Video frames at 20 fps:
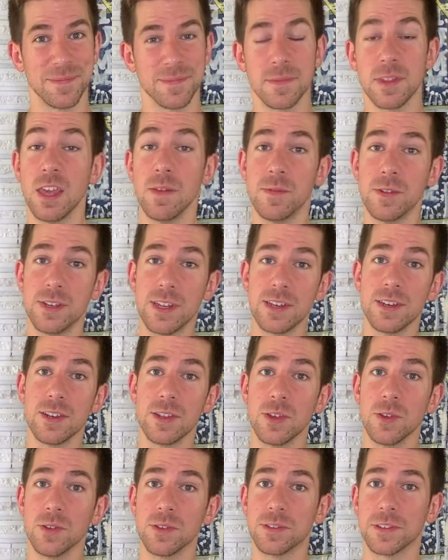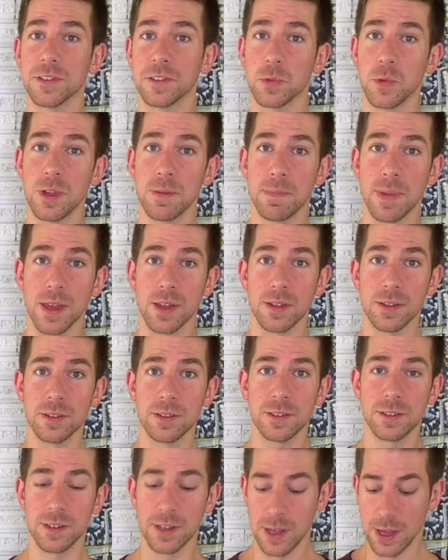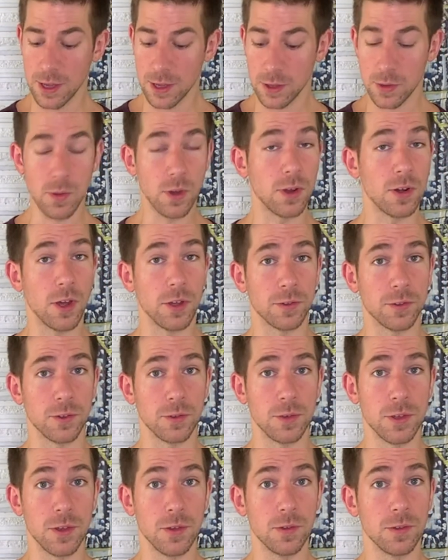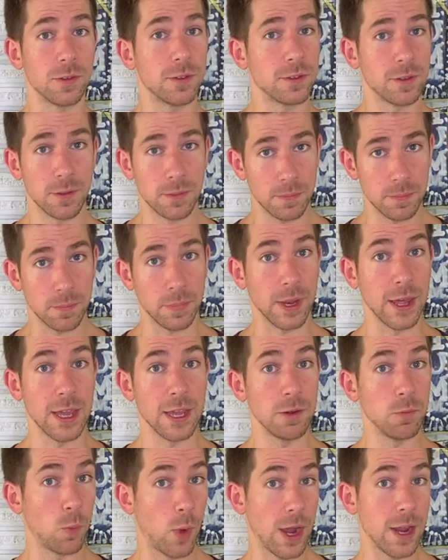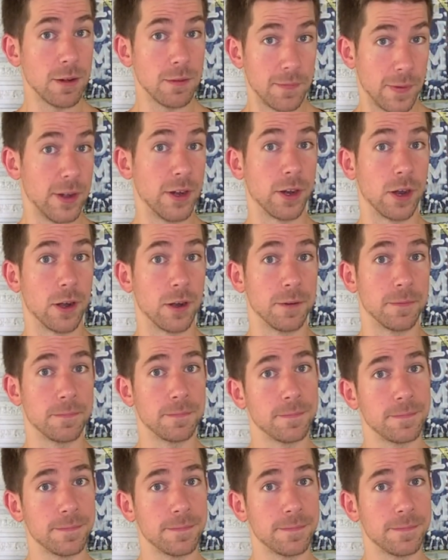If you didn't use the sweet pickles, you can also use plain white vinegar.